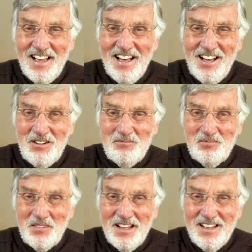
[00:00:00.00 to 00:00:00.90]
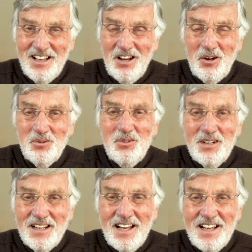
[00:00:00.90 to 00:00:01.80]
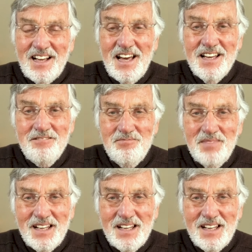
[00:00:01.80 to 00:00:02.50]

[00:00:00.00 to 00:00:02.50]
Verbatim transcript: um, who came